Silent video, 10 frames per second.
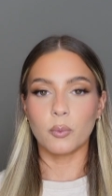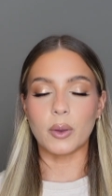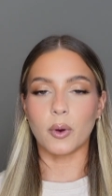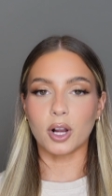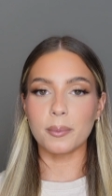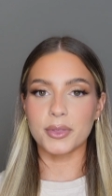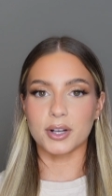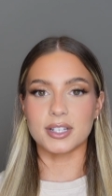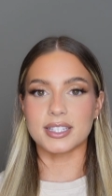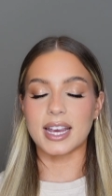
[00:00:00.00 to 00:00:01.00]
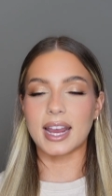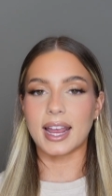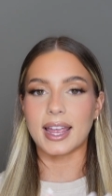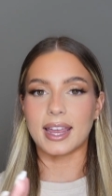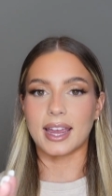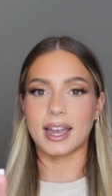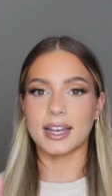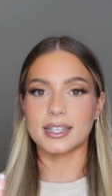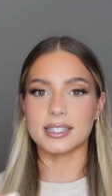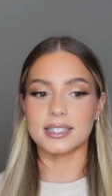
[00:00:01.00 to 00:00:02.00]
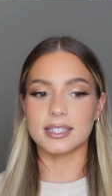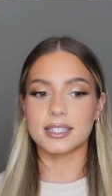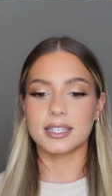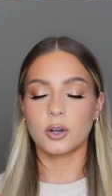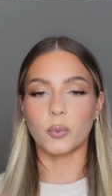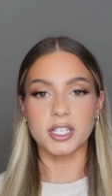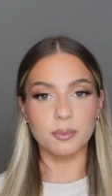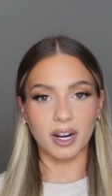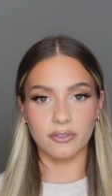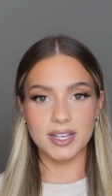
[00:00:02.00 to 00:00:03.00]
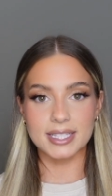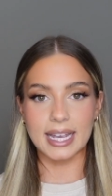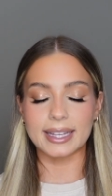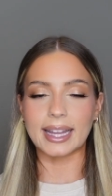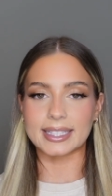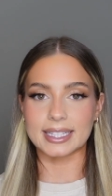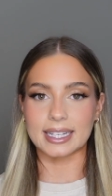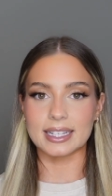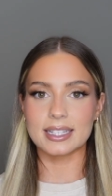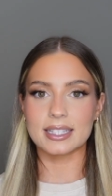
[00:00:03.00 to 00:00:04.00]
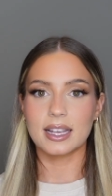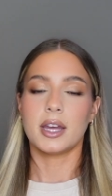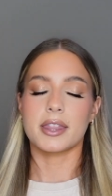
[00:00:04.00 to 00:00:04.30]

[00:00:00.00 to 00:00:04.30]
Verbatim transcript: We woke up Thursday and went to breakfast at Letty's.